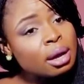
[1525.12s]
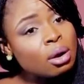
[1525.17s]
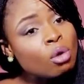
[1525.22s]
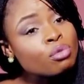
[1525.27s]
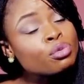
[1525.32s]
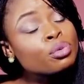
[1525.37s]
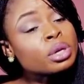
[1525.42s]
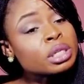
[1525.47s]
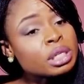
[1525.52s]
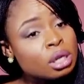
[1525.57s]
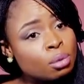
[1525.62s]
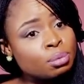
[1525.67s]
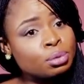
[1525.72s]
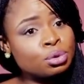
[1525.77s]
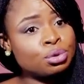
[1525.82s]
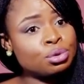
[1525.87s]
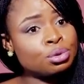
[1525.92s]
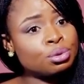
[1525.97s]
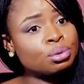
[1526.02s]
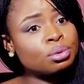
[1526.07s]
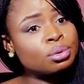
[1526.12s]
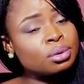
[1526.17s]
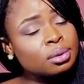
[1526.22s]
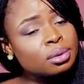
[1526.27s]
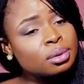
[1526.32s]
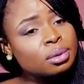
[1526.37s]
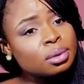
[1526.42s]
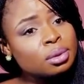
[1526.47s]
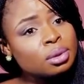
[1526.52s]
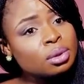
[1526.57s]
of great help to you.
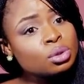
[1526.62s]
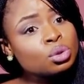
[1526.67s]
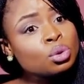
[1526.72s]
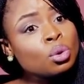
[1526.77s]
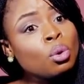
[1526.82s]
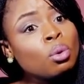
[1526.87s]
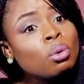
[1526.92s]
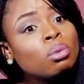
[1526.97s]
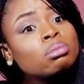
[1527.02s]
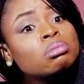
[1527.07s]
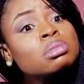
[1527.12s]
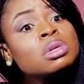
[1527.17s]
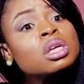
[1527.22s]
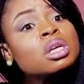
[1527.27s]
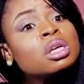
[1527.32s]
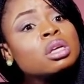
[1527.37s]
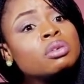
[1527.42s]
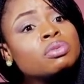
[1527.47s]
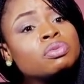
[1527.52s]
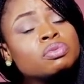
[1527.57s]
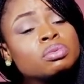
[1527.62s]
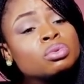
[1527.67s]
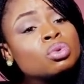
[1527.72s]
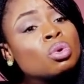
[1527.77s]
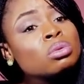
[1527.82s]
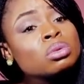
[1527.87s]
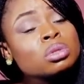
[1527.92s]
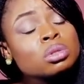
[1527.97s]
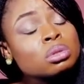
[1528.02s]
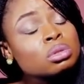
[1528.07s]
So
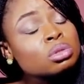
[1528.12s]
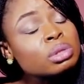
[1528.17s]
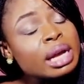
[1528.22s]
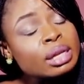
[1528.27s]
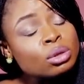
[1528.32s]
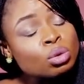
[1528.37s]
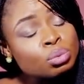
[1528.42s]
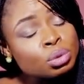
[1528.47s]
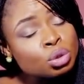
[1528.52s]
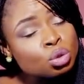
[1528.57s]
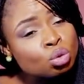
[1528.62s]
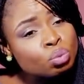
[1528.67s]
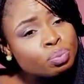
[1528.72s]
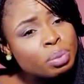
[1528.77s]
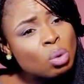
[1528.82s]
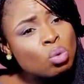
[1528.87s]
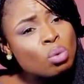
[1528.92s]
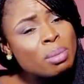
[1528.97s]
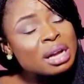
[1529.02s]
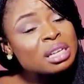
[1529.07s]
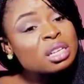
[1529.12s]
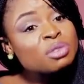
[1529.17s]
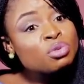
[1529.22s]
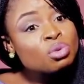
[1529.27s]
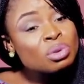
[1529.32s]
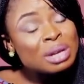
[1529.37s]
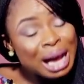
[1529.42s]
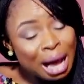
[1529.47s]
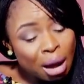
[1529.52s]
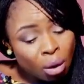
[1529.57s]
don't try to be superwoman. If
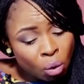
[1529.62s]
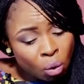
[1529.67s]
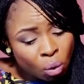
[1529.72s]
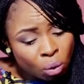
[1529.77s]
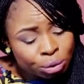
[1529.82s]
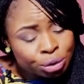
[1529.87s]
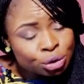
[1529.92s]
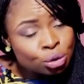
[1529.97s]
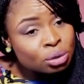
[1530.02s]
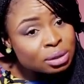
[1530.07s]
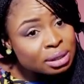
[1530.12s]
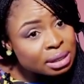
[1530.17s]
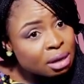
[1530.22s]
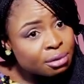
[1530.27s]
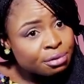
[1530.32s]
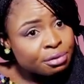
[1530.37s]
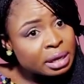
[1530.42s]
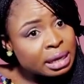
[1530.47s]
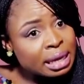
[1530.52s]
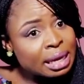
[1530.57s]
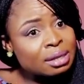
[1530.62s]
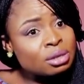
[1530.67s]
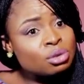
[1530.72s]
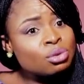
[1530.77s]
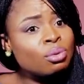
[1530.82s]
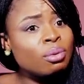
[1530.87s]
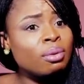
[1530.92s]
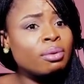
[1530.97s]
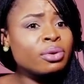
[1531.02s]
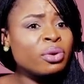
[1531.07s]
you can't hold yourself
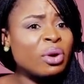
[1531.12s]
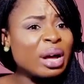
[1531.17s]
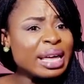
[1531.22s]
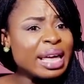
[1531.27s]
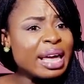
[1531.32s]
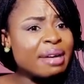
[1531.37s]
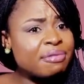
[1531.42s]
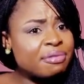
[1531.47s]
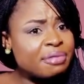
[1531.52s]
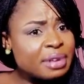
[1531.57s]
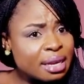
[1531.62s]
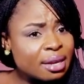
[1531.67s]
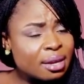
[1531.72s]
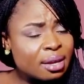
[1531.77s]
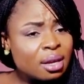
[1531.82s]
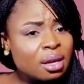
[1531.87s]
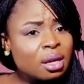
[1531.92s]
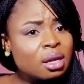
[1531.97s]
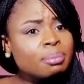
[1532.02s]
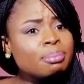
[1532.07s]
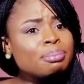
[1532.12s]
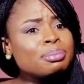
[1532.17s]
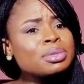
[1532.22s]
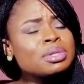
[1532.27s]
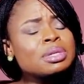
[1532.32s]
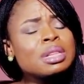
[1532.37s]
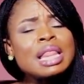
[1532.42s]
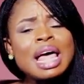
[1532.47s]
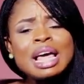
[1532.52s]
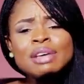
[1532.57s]
again, you are heavy,
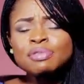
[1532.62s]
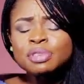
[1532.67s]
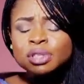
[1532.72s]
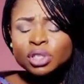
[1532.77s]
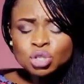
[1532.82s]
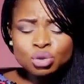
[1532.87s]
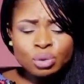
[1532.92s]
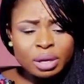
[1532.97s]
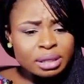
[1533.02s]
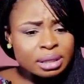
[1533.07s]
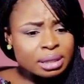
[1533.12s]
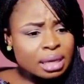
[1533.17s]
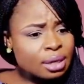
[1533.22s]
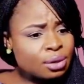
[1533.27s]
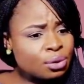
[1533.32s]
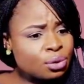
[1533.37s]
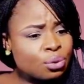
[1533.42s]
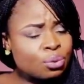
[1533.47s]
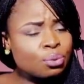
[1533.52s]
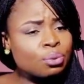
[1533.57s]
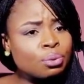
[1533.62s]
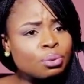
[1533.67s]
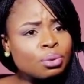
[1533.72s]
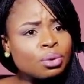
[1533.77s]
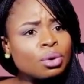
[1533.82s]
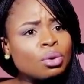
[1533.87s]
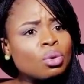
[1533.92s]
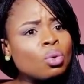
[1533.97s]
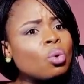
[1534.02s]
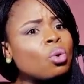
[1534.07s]
life is stressing you
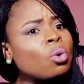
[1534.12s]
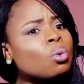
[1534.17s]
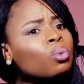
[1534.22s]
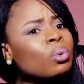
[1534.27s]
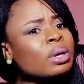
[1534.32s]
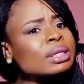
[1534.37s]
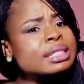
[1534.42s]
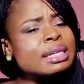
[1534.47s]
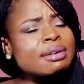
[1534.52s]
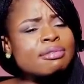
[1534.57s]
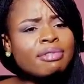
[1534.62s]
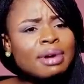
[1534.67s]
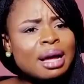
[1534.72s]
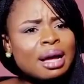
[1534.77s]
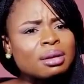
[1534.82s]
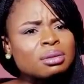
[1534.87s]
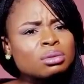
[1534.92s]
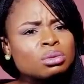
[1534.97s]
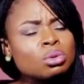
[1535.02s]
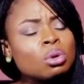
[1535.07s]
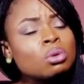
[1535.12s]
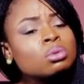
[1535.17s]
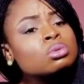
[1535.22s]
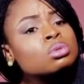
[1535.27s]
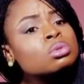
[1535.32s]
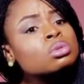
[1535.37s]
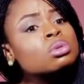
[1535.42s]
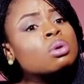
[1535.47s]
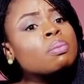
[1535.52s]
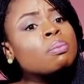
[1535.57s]
or whatever, talk
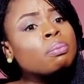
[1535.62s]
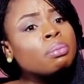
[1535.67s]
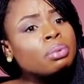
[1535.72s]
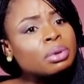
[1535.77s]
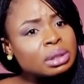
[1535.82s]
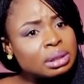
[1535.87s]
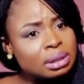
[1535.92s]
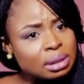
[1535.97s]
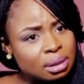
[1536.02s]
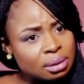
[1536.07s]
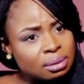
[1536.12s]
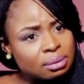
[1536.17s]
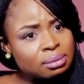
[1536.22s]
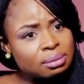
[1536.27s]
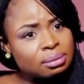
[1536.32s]
to somebody.